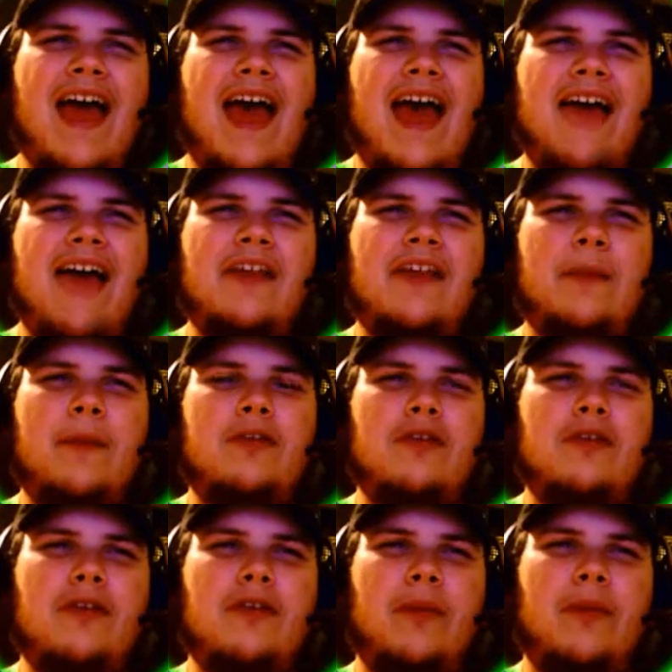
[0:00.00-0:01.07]
had the
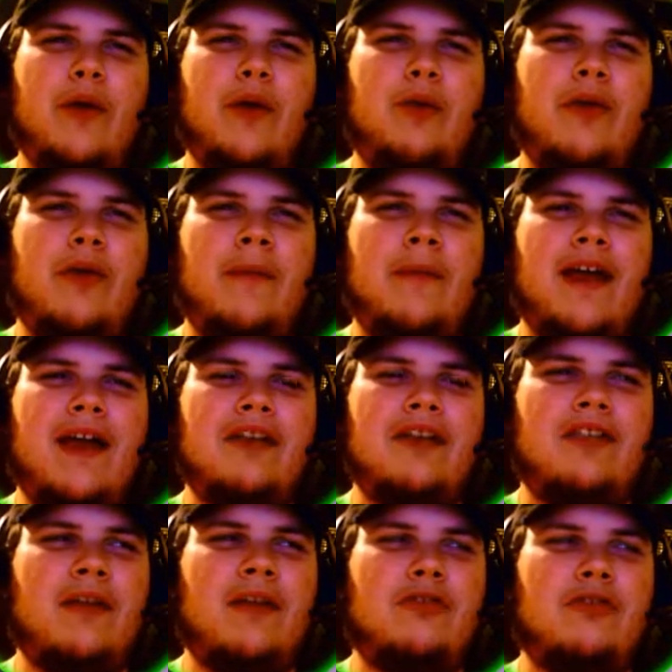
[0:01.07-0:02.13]
opportunity to play with Megas,
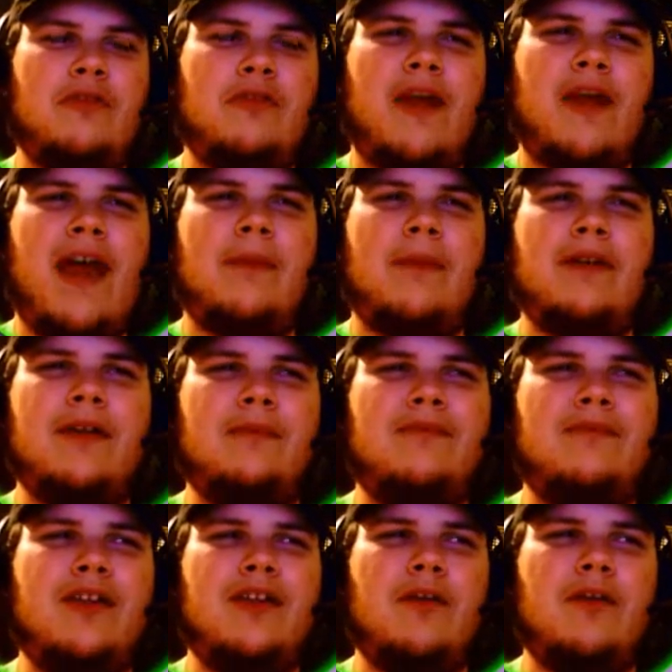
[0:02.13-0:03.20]
and I'm super happy
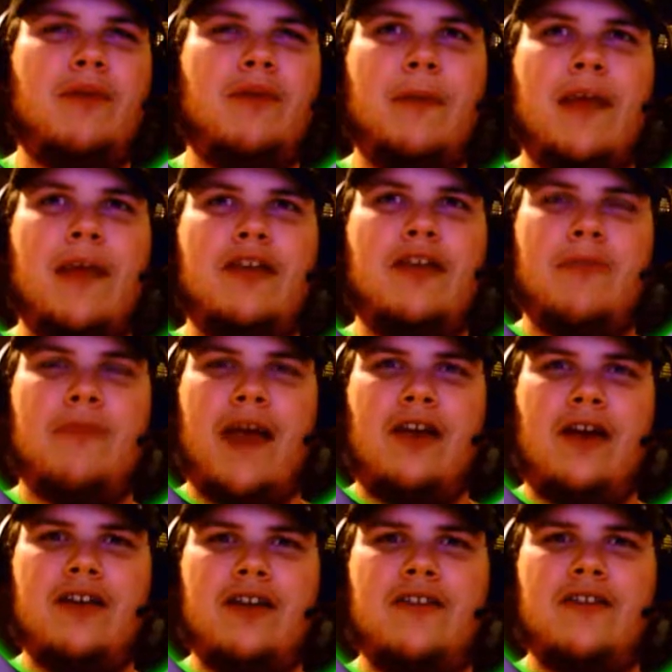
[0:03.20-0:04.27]
to, bring Megas back
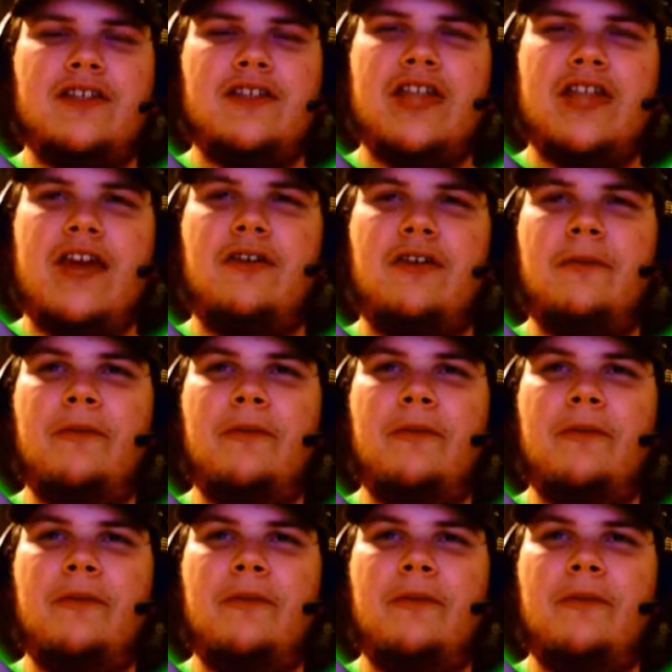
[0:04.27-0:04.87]
onto the channel